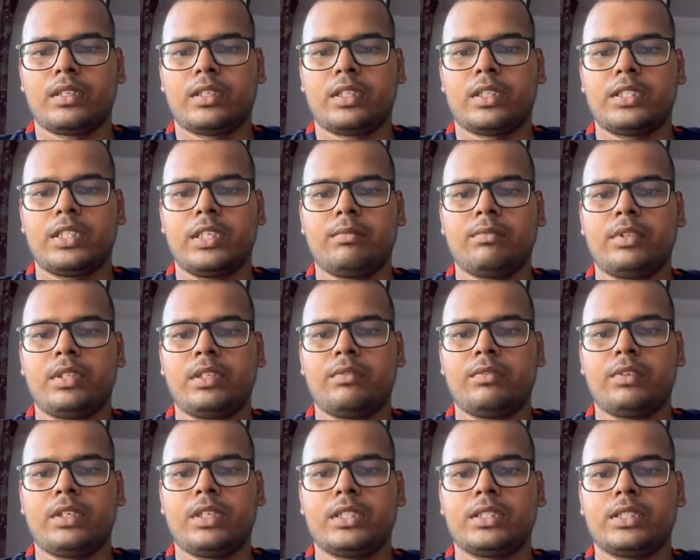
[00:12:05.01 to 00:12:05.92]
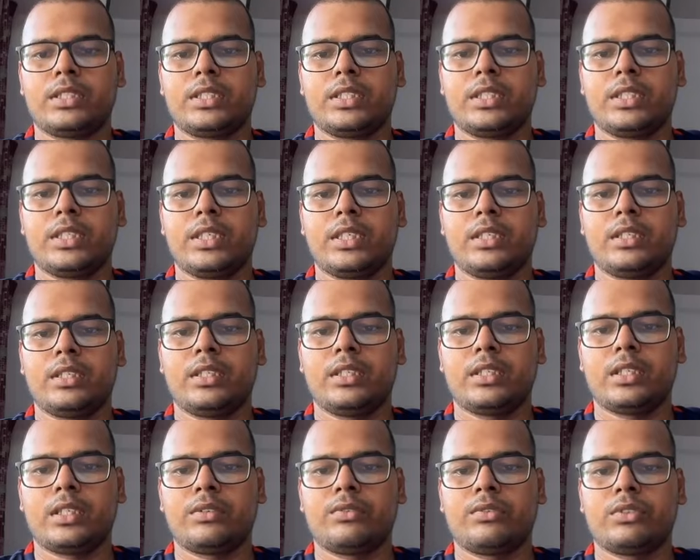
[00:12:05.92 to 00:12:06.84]
same thing we can see here in the
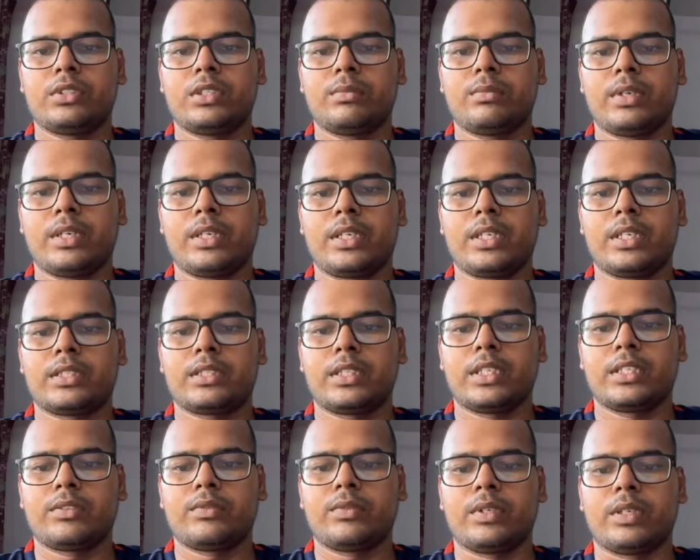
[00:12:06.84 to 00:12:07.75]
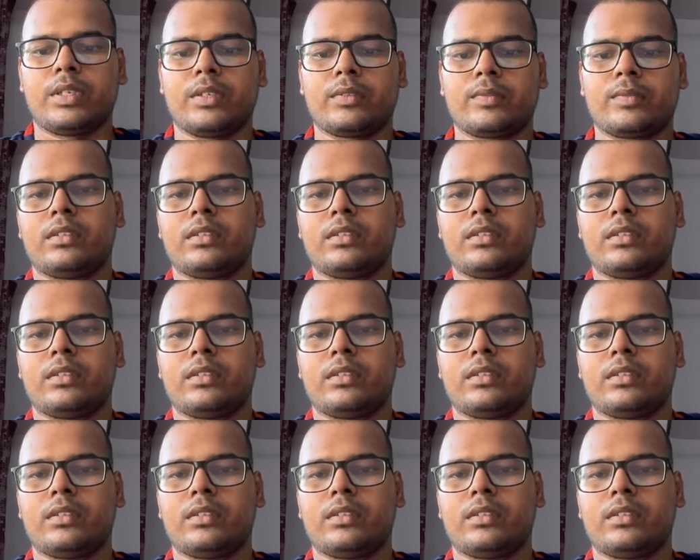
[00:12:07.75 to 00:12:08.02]
confusion matrix as well.